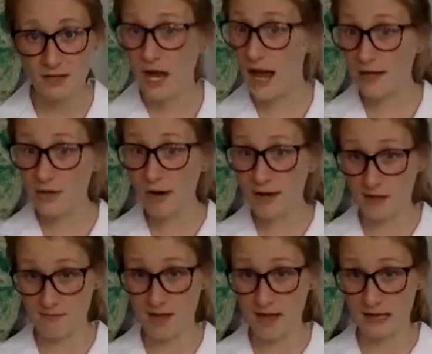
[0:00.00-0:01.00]
I know I
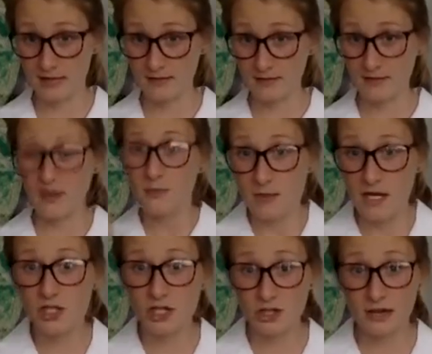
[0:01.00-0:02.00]
got mine. Make
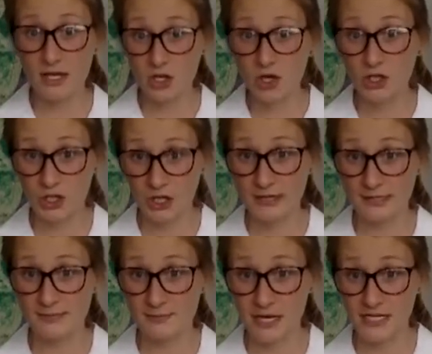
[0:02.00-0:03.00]
sure you get your
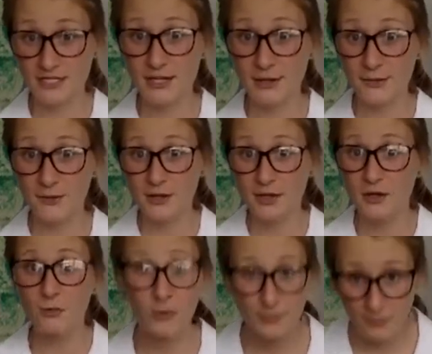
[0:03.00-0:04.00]
curious brain too.
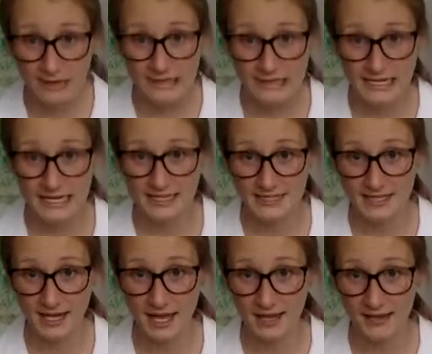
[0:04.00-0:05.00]
We really need it today.